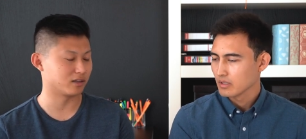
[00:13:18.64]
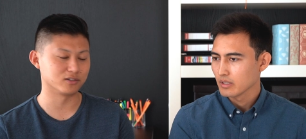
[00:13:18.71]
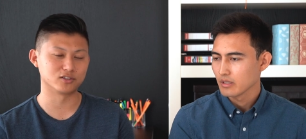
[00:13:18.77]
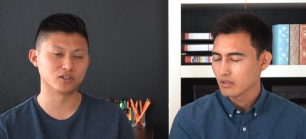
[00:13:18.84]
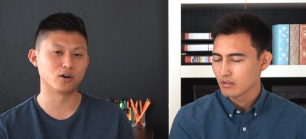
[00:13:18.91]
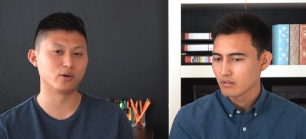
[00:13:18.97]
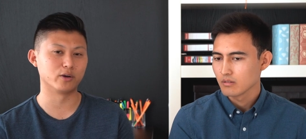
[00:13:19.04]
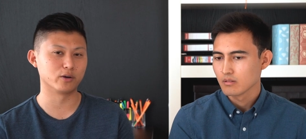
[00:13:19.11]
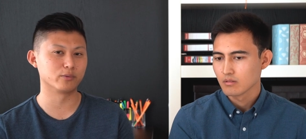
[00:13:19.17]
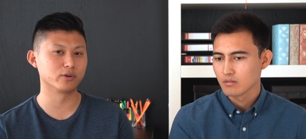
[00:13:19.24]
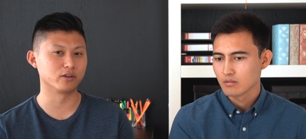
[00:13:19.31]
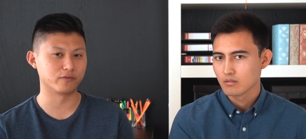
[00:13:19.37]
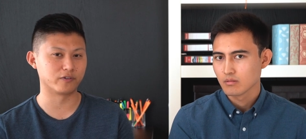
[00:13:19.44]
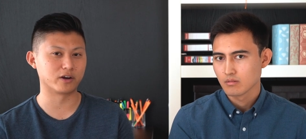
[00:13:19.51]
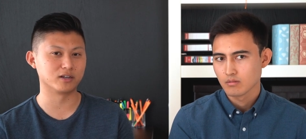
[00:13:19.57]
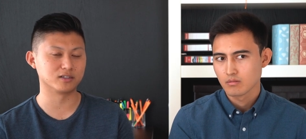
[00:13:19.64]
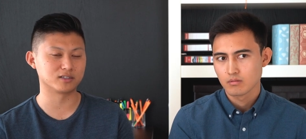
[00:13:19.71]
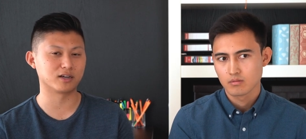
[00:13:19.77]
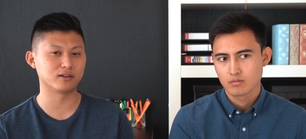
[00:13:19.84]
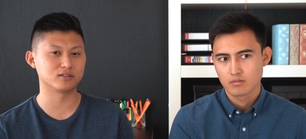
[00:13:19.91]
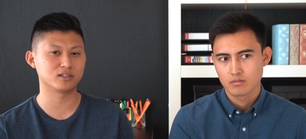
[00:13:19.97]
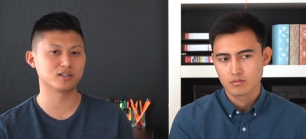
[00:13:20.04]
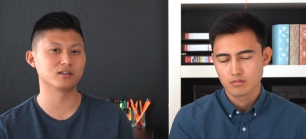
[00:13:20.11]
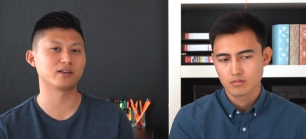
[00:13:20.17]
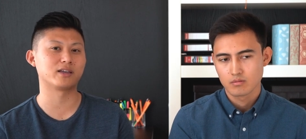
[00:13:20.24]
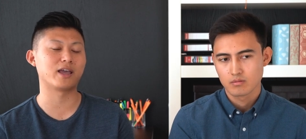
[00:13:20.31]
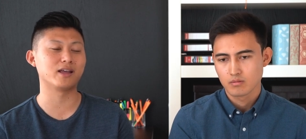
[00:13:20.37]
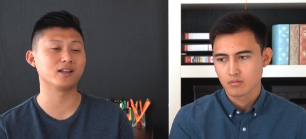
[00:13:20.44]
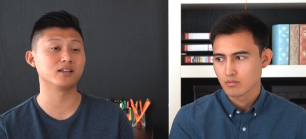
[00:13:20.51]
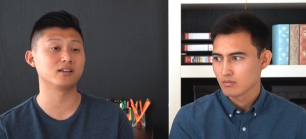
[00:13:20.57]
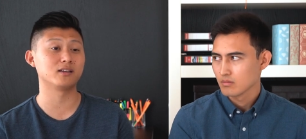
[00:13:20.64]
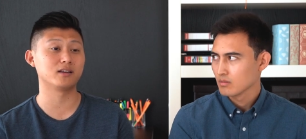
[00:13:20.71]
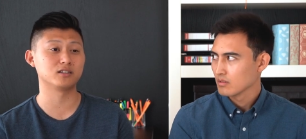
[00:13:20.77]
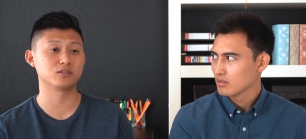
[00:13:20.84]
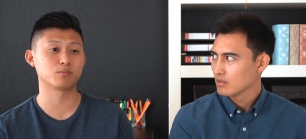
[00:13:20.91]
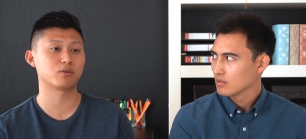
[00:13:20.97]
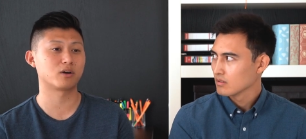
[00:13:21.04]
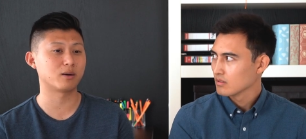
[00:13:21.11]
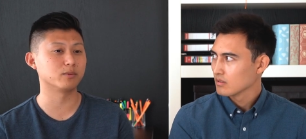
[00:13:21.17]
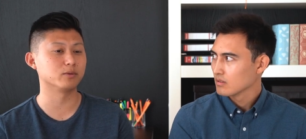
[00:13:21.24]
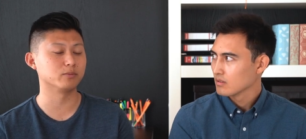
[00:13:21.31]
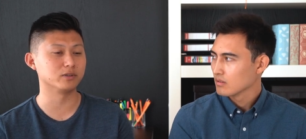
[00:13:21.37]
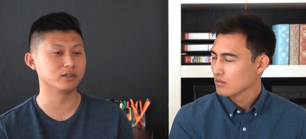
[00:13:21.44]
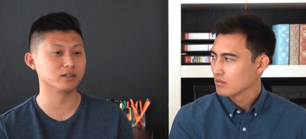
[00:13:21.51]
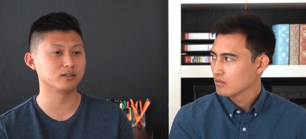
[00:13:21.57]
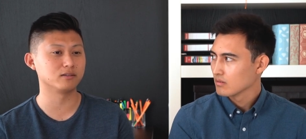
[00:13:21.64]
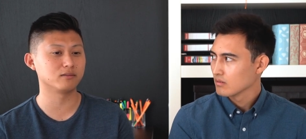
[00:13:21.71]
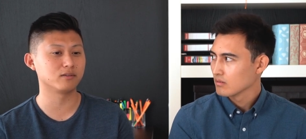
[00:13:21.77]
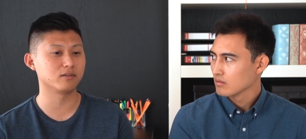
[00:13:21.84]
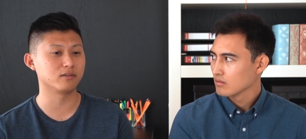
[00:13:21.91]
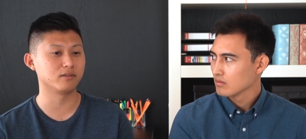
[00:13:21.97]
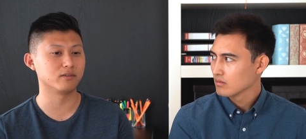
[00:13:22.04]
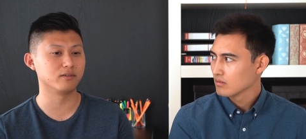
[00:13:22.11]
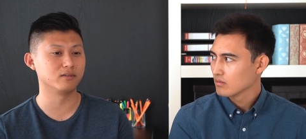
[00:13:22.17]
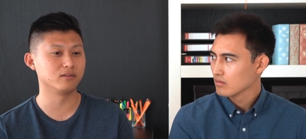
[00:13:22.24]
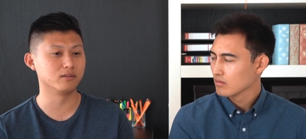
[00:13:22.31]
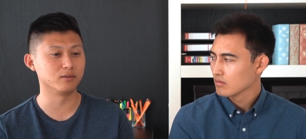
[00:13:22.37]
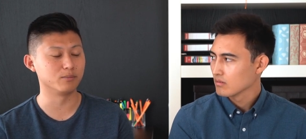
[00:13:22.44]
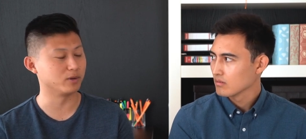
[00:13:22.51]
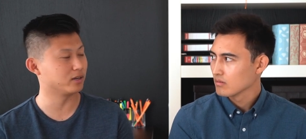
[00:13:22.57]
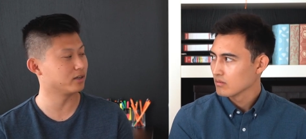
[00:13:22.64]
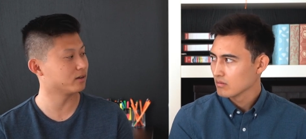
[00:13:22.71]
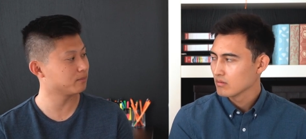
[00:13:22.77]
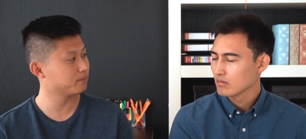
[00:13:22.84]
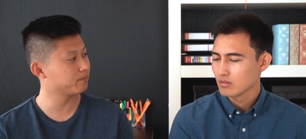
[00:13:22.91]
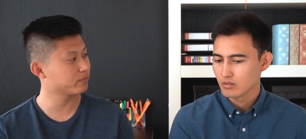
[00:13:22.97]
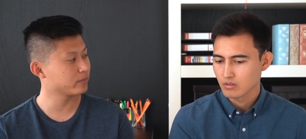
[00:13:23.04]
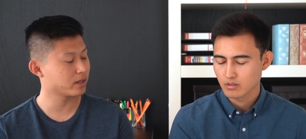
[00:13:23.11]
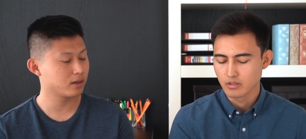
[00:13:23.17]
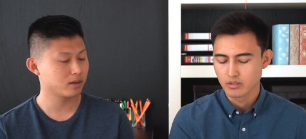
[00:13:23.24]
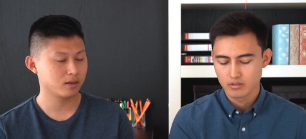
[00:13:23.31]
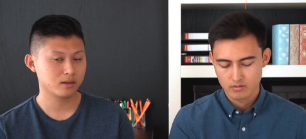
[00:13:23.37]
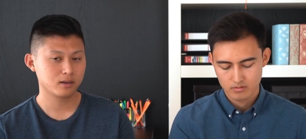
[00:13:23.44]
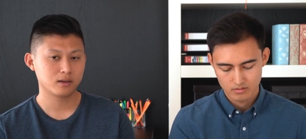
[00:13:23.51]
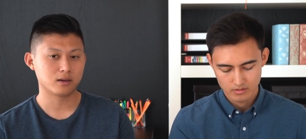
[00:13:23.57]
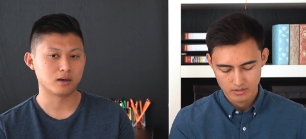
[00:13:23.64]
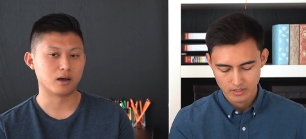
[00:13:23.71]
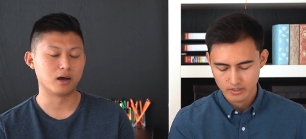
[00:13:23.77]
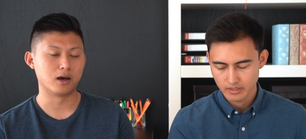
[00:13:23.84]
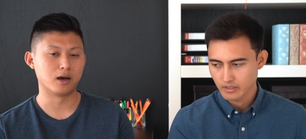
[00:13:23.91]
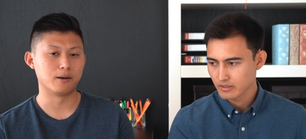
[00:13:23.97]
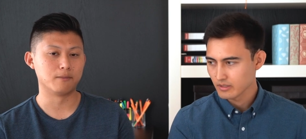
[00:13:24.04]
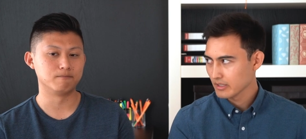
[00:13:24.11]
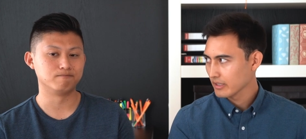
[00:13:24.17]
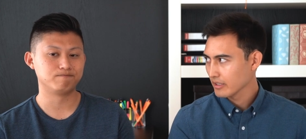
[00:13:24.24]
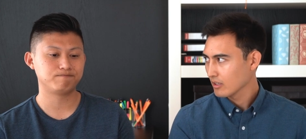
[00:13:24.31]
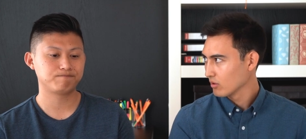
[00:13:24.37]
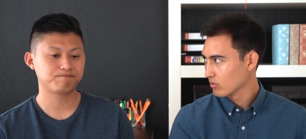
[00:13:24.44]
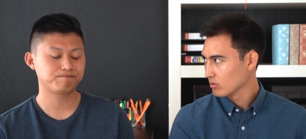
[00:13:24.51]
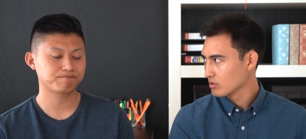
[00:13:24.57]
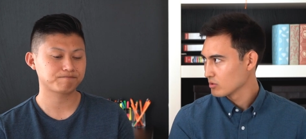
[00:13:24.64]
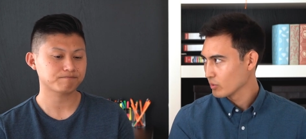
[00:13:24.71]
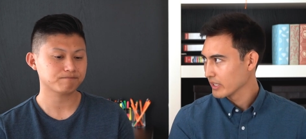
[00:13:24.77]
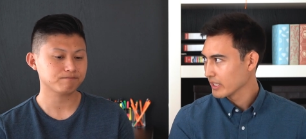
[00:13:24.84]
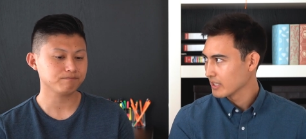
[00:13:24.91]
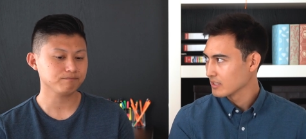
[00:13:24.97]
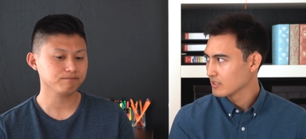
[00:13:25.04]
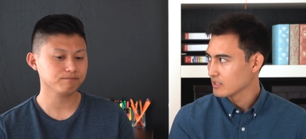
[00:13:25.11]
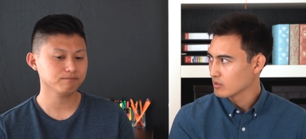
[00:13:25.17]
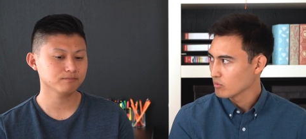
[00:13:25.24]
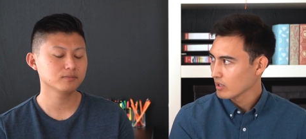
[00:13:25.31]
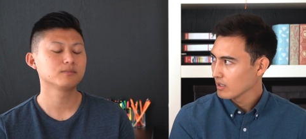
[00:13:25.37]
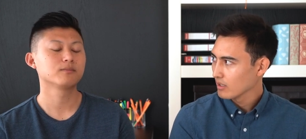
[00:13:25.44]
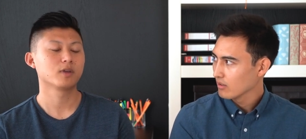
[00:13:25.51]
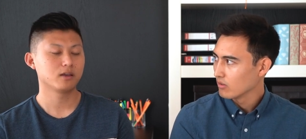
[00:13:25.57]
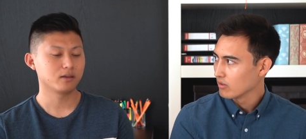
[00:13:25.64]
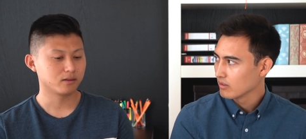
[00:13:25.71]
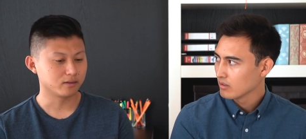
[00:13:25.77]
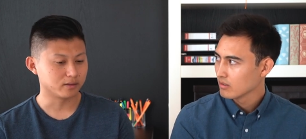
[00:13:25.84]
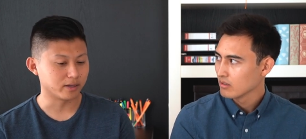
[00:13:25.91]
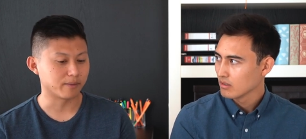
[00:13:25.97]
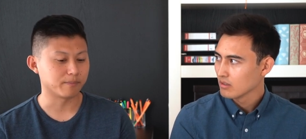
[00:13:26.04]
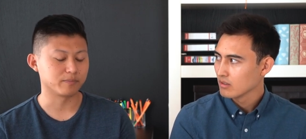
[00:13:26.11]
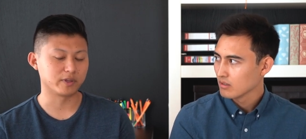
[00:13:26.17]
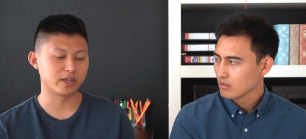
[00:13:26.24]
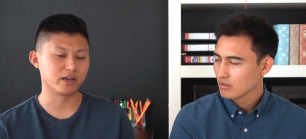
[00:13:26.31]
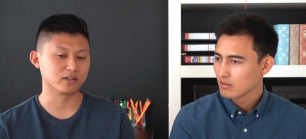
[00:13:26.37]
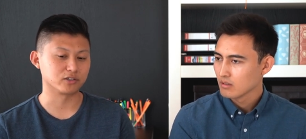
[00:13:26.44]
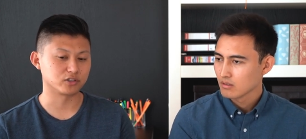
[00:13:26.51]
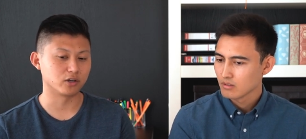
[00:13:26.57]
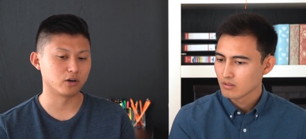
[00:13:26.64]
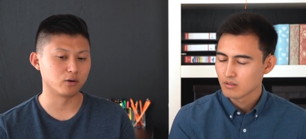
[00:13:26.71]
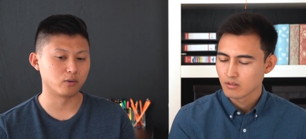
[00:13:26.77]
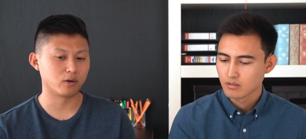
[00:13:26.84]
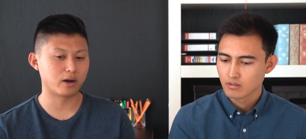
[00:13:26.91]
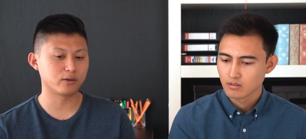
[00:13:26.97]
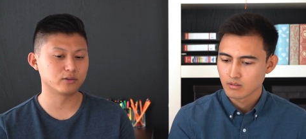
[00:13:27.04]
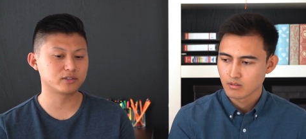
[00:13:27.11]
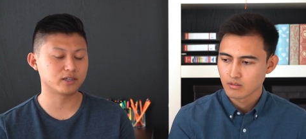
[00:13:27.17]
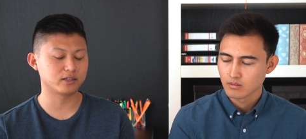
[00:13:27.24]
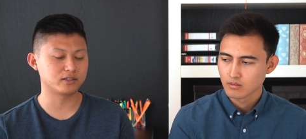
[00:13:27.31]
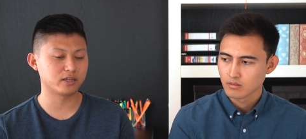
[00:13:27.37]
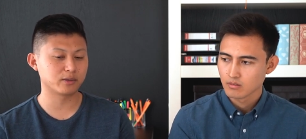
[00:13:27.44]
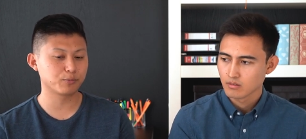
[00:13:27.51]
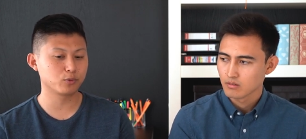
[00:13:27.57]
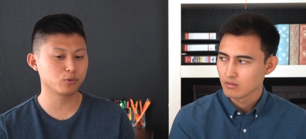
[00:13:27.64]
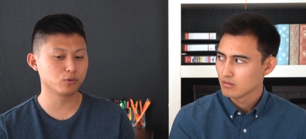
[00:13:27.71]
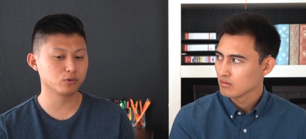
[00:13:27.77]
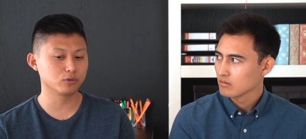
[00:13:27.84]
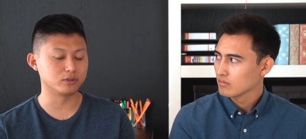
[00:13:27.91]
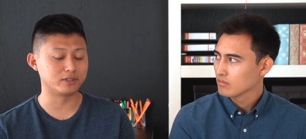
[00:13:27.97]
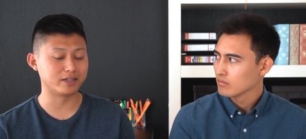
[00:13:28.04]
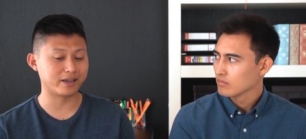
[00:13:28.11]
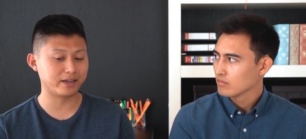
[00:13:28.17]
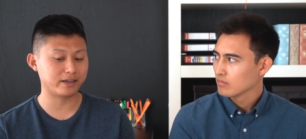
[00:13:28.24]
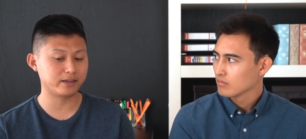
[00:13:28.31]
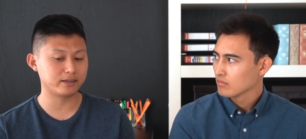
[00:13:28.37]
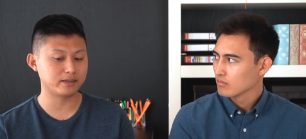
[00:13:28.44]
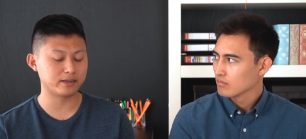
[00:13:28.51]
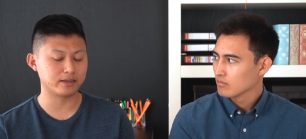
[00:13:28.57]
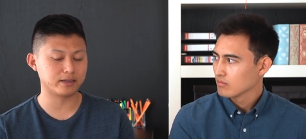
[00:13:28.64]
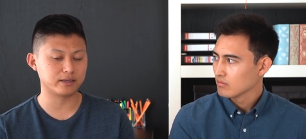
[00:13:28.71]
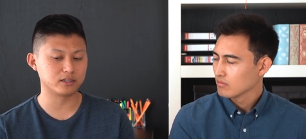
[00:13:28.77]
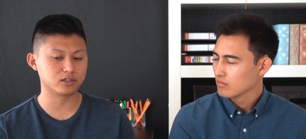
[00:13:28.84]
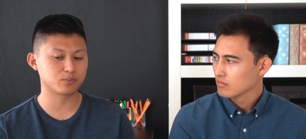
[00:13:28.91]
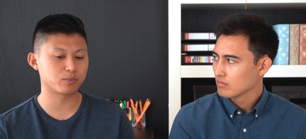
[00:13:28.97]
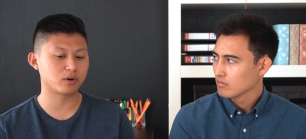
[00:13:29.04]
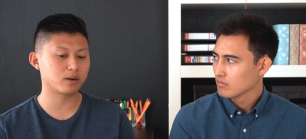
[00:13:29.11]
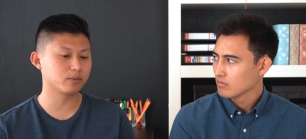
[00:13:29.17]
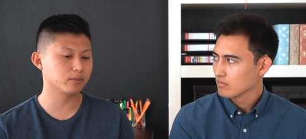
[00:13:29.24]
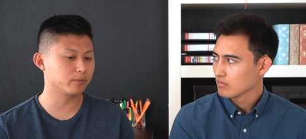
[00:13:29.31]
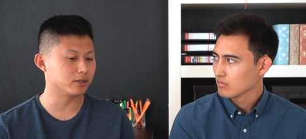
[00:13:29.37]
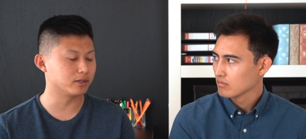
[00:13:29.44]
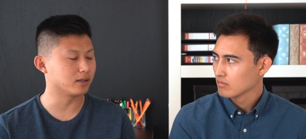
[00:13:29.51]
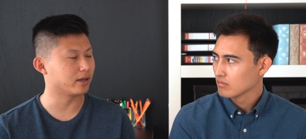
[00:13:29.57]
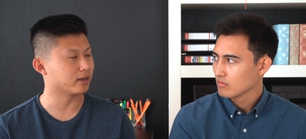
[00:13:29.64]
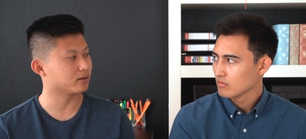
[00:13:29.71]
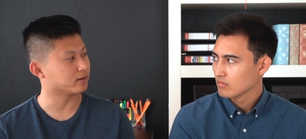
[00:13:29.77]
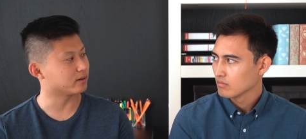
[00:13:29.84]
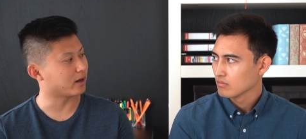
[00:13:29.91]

Speaker 1: And so it really varies. I'd say like 80 is probably the median. Okay. Um, that
Speaker 2: includes weekends as well. Or?
Speaker 1: Yeah, yeah. So I would say typical day is probably like